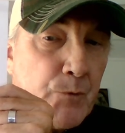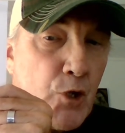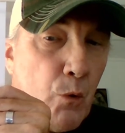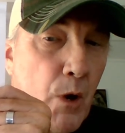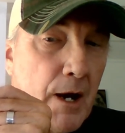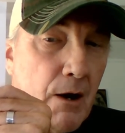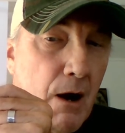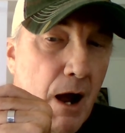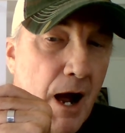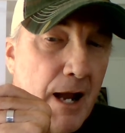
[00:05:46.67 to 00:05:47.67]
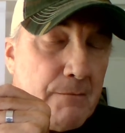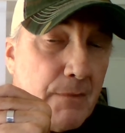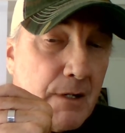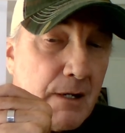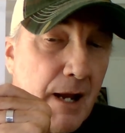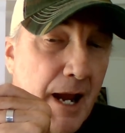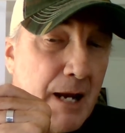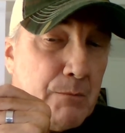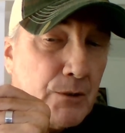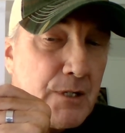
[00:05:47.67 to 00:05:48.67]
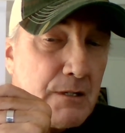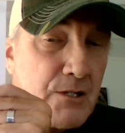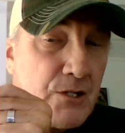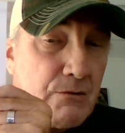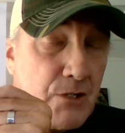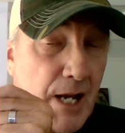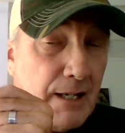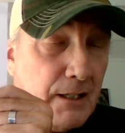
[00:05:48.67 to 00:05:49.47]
to where I'm able to, say,